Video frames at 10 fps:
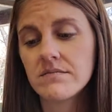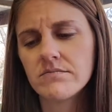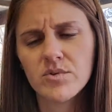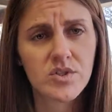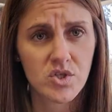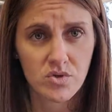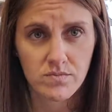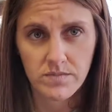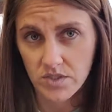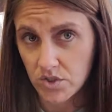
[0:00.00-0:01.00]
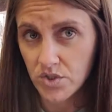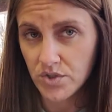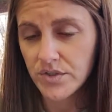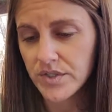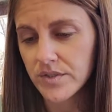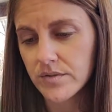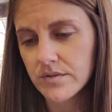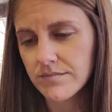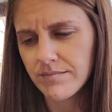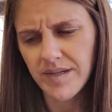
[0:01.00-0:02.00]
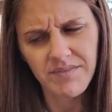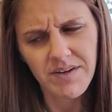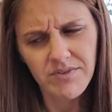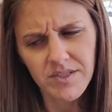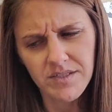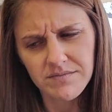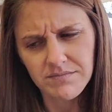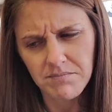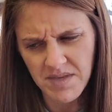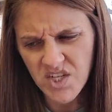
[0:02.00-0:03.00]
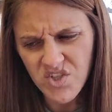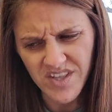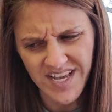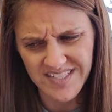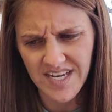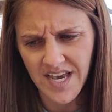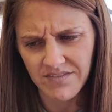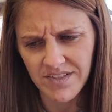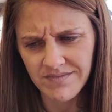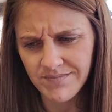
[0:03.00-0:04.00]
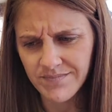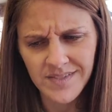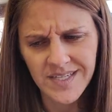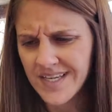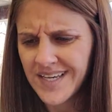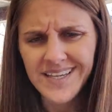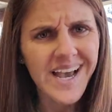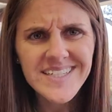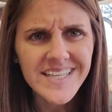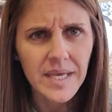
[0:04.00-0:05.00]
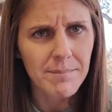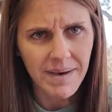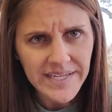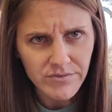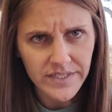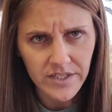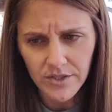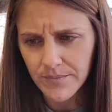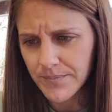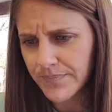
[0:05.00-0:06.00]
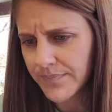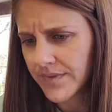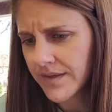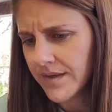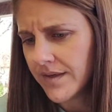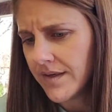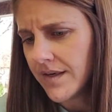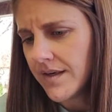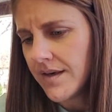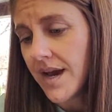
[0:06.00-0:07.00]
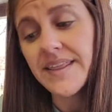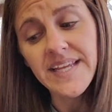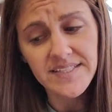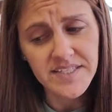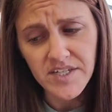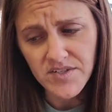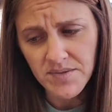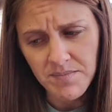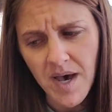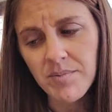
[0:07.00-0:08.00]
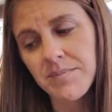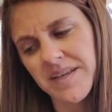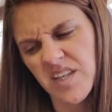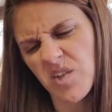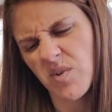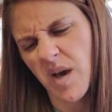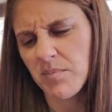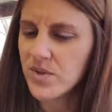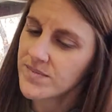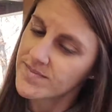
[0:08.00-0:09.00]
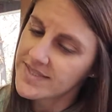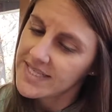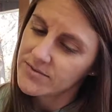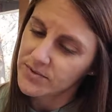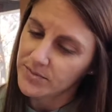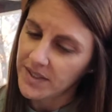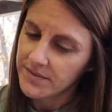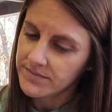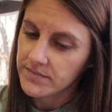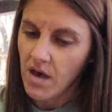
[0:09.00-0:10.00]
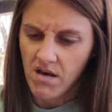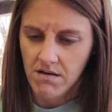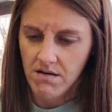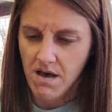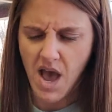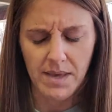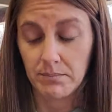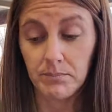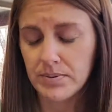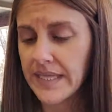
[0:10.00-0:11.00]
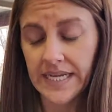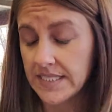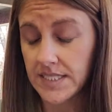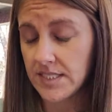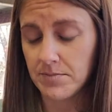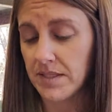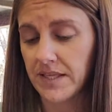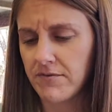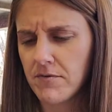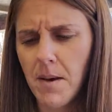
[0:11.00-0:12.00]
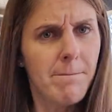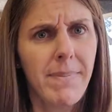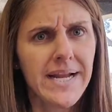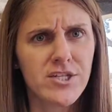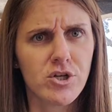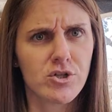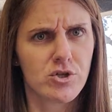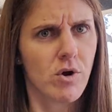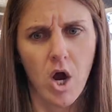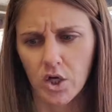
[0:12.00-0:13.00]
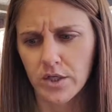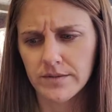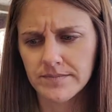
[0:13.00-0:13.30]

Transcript: Well, it's true, but I've never mentioned that to Ivan. Guy's like a mind reader. I think Snickers and Bob would make a cute couple, says Ruby. I blink in disbelief. Bite your trunk.